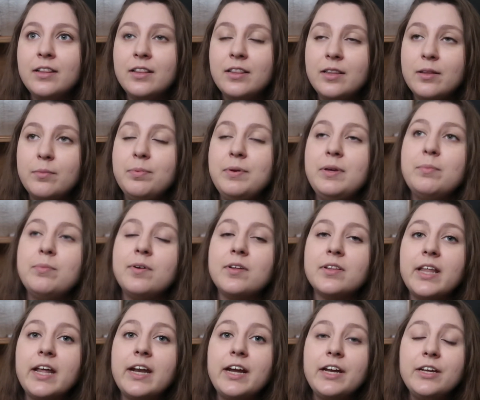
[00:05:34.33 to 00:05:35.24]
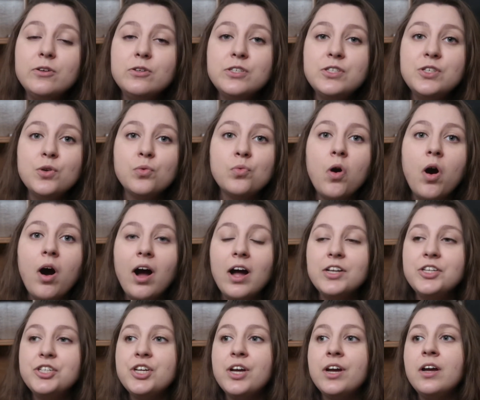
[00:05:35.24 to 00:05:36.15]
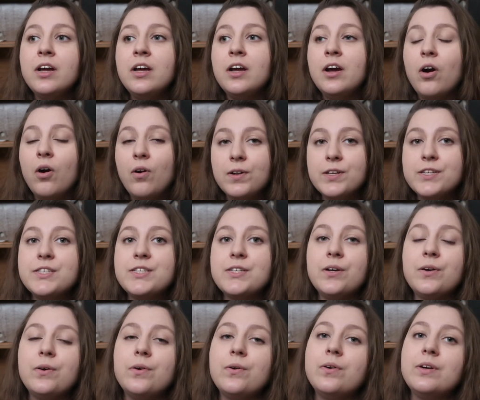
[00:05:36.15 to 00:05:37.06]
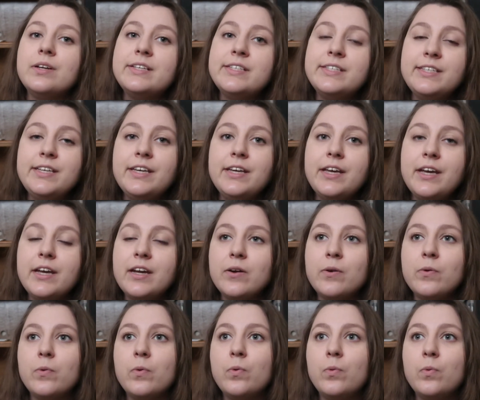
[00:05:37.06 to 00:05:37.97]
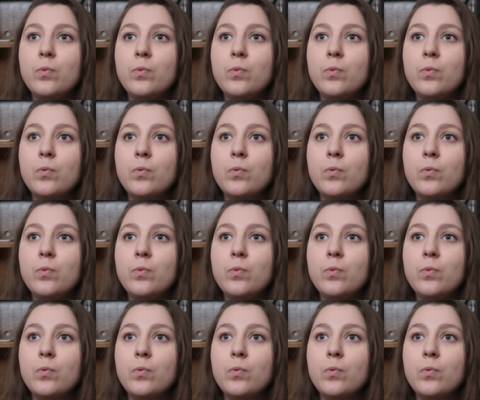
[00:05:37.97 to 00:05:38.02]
the people that I used to watch, also seeing